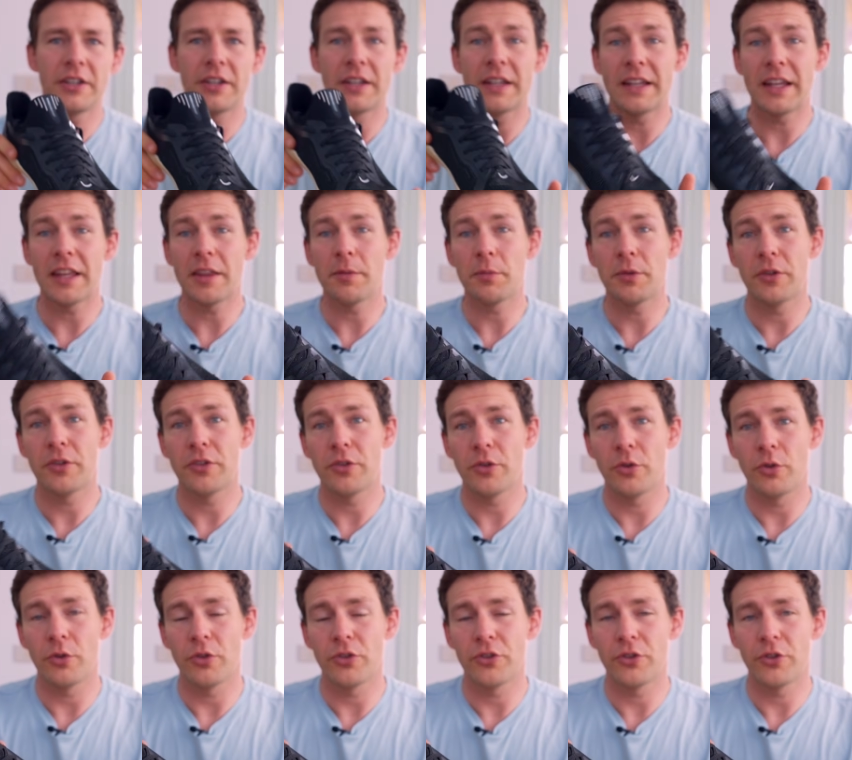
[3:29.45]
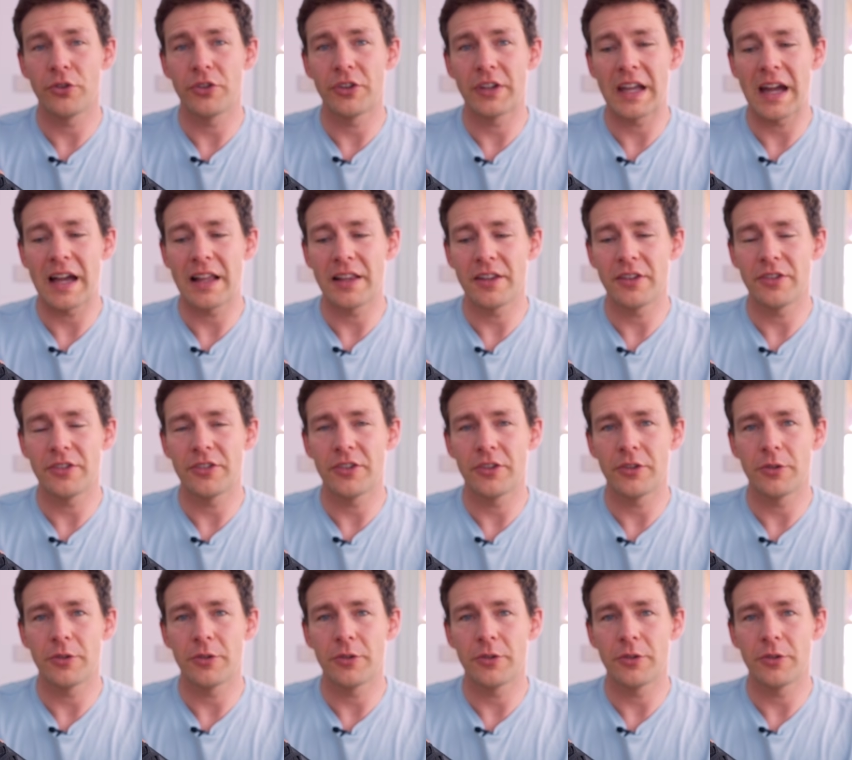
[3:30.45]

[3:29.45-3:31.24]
You can get them in all sorts of colors